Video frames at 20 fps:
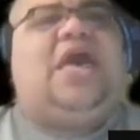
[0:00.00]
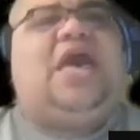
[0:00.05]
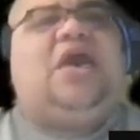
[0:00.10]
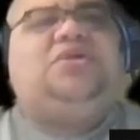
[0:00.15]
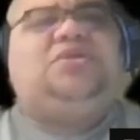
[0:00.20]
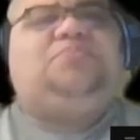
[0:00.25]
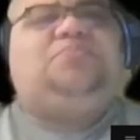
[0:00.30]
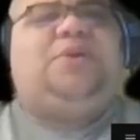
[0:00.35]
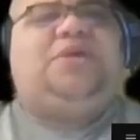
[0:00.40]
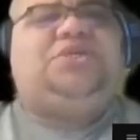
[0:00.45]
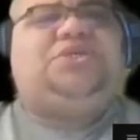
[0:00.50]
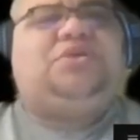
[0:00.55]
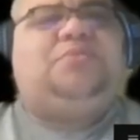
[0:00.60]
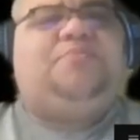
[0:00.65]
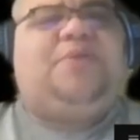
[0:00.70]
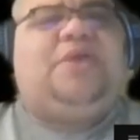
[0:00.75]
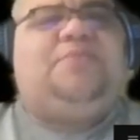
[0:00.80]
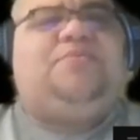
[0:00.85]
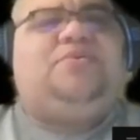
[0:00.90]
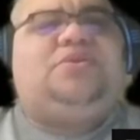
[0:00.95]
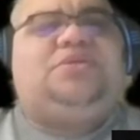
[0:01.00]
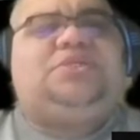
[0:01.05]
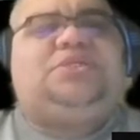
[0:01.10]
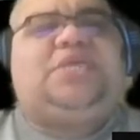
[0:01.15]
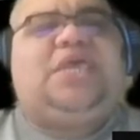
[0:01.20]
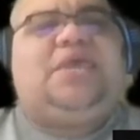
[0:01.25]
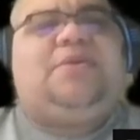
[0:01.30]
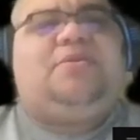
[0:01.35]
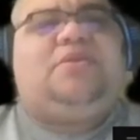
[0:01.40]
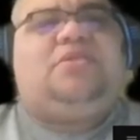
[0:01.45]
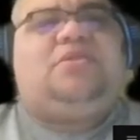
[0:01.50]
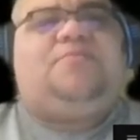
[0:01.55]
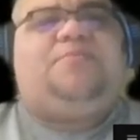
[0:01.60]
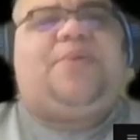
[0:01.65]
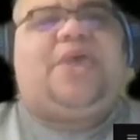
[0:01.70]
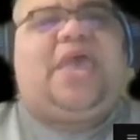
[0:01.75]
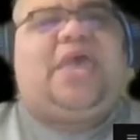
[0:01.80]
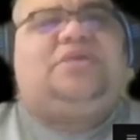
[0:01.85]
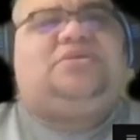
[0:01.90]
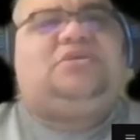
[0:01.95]
How is Bishop able to stay in the
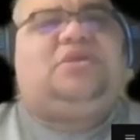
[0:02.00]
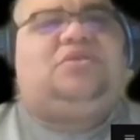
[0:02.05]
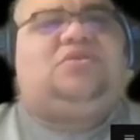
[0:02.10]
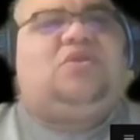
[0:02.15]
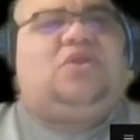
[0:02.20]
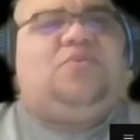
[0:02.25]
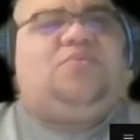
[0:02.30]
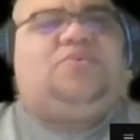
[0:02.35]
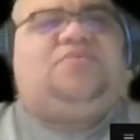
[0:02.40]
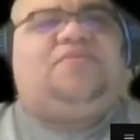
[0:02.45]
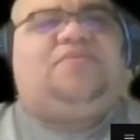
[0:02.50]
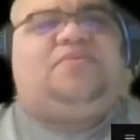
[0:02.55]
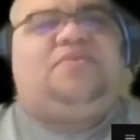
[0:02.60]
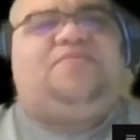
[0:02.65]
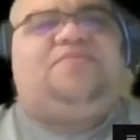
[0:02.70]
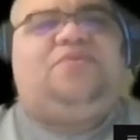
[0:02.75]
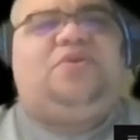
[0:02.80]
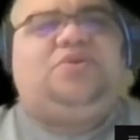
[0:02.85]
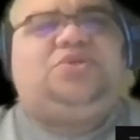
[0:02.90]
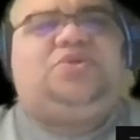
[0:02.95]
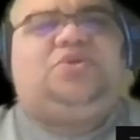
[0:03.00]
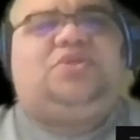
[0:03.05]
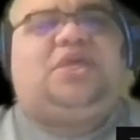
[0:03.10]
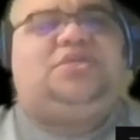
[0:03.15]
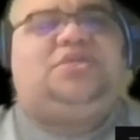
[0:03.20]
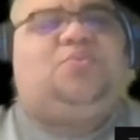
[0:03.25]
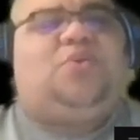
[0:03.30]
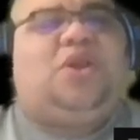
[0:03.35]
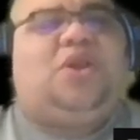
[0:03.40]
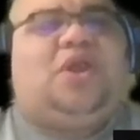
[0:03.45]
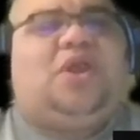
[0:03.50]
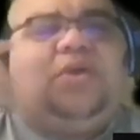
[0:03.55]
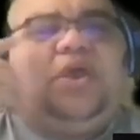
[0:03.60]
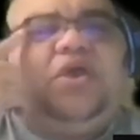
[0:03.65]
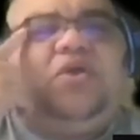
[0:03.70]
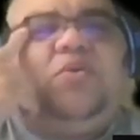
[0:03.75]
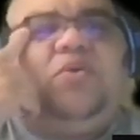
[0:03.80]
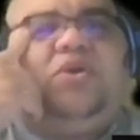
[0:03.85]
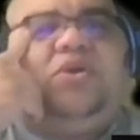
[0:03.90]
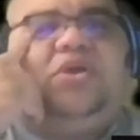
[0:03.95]
past? I thought he was from the future. That's what I
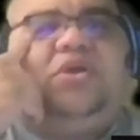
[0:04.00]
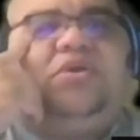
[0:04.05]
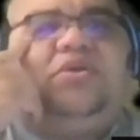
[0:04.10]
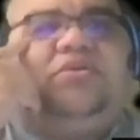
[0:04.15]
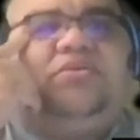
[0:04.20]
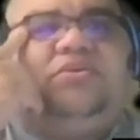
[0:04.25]
don't want to...